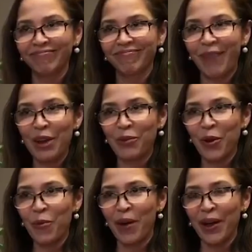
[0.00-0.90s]

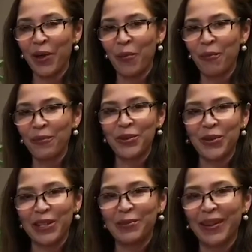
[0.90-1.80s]
microbiome
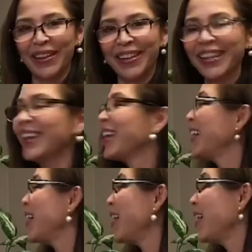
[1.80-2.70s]
transplant,
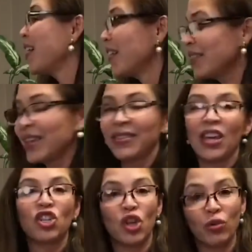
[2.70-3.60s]
that they
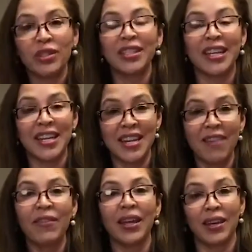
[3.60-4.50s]
showed
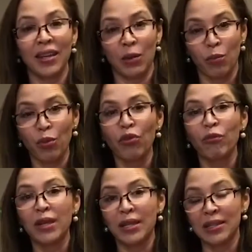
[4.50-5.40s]
significant
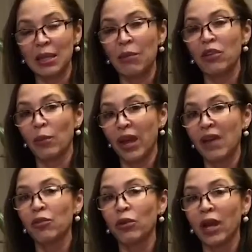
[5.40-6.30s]
improvement in some of their
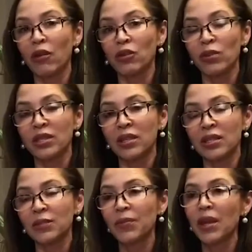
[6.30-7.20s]
behavioral
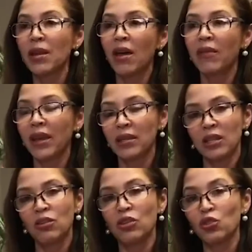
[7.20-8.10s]
characteristics. And they
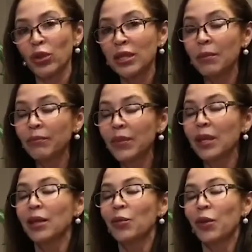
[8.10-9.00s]
continue to treat them
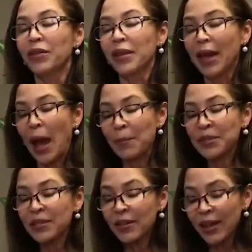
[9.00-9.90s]
with
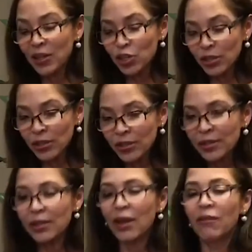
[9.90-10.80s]
encapsulations
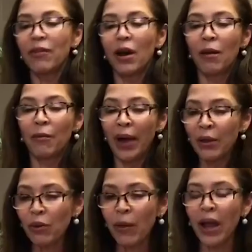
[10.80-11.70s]
of a
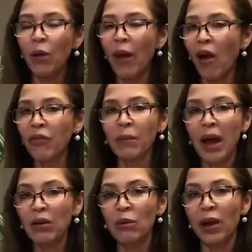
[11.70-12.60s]
microbiome, healthy
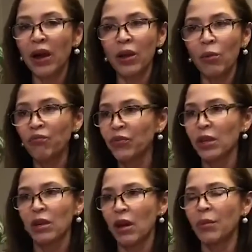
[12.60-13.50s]
microbiome.
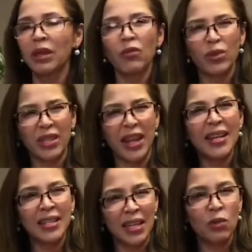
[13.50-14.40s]
I believe it was an
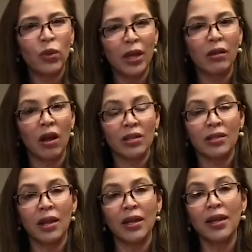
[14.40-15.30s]
18-week-long
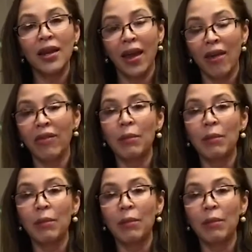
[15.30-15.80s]
study, and they